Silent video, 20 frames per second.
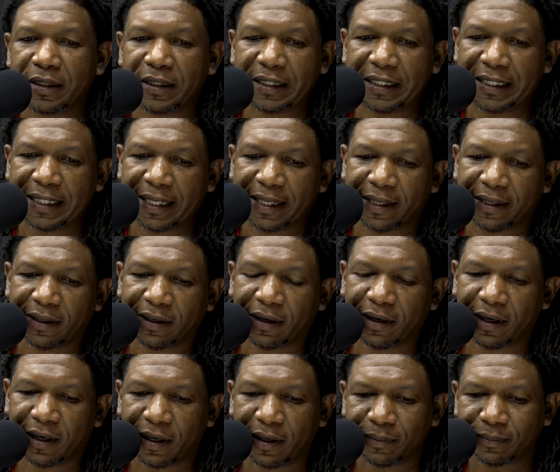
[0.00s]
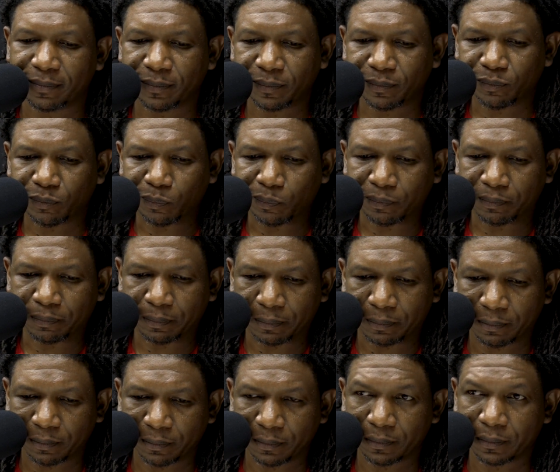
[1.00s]
Yeah. I
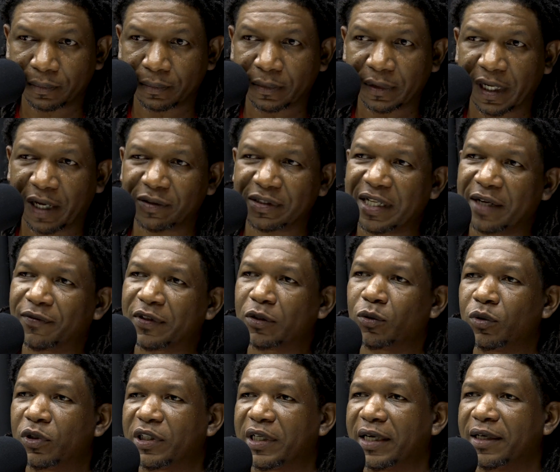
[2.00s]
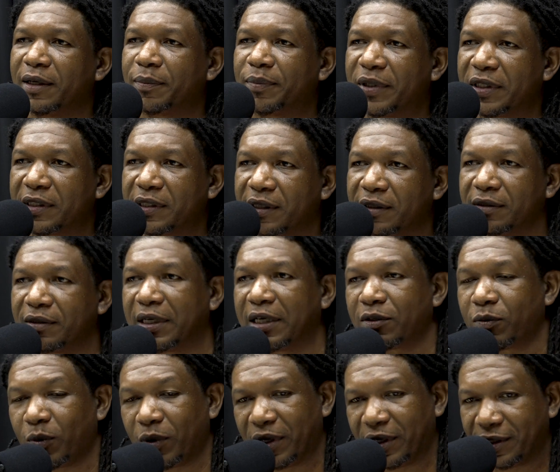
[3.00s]
was never too shy a person.
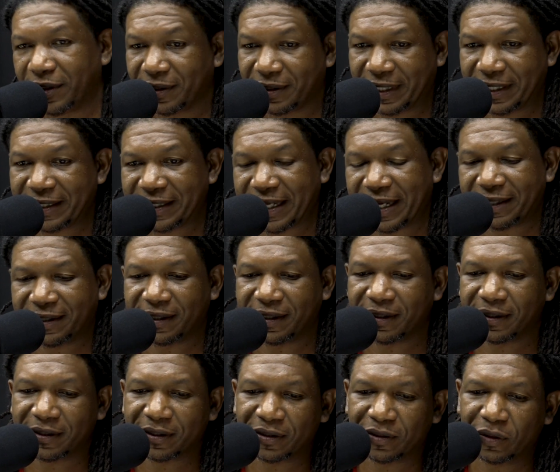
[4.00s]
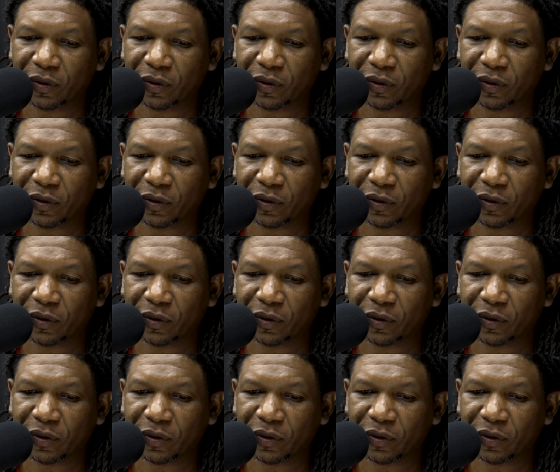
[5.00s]
That's one. Let's start there.